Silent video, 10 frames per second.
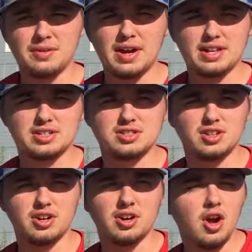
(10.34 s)
reactions
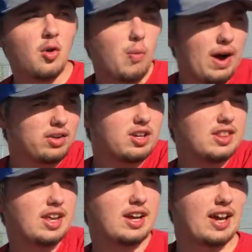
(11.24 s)
are, wow, look
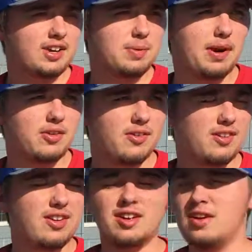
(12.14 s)
at that gas-powered
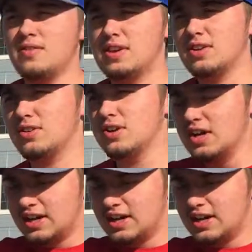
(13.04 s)
vehicle.